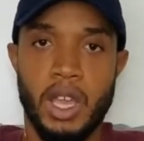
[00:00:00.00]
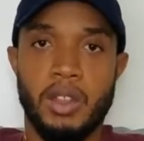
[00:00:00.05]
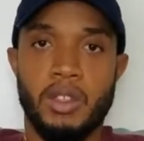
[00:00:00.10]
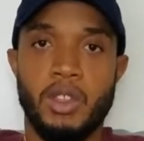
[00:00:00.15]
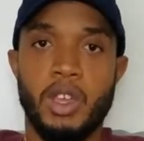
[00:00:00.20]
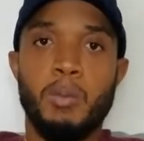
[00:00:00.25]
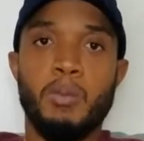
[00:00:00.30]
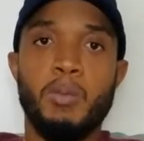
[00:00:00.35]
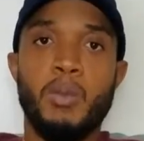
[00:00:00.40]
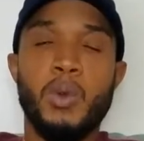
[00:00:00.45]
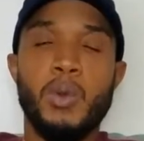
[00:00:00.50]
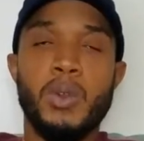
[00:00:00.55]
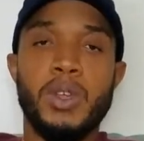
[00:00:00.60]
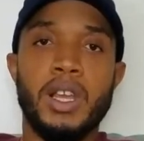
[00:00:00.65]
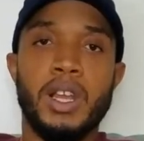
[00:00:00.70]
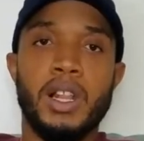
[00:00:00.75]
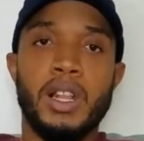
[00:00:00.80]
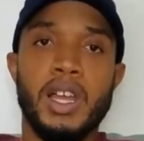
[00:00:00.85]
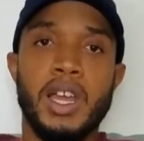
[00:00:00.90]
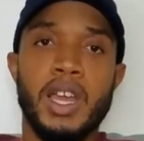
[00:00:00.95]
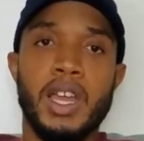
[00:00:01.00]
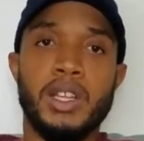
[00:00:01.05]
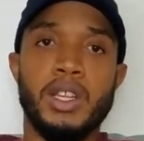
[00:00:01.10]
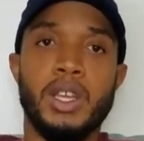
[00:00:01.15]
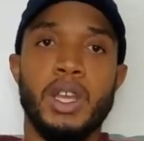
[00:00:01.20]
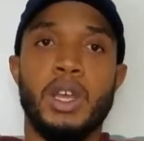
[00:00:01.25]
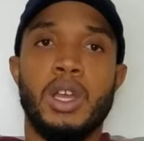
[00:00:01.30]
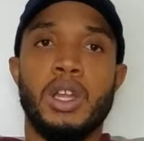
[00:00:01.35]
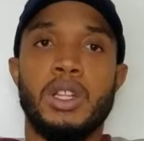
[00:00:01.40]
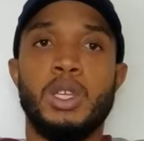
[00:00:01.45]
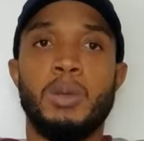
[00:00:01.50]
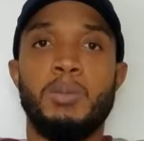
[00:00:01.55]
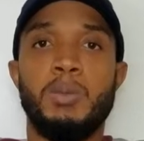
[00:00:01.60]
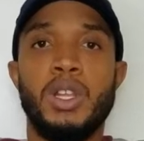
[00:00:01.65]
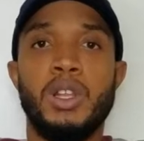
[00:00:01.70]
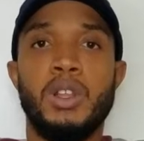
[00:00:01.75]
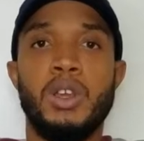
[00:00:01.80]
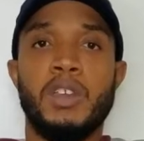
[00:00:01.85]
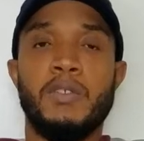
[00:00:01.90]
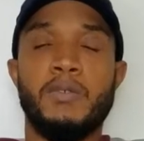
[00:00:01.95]
They're more inclined to be
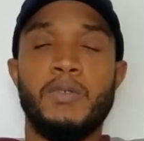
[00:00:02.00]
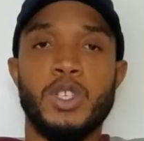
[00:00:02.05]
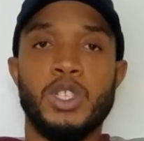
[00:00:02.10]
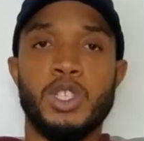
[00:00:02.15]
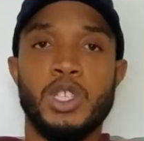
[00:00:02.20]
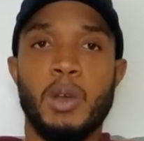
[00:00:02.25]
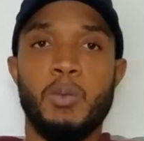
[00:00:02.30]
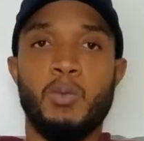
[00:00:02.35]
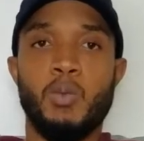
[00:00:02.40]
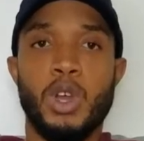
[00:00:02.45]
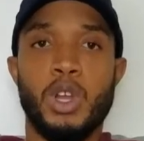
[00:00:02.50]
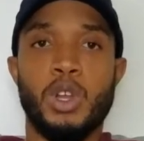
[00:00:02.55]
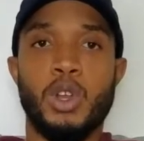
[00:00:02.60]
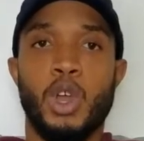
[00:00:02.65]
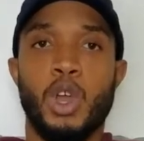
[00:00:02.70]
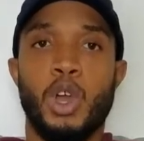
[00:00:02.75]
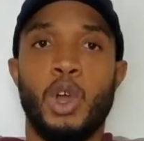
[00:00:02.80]
looking for someone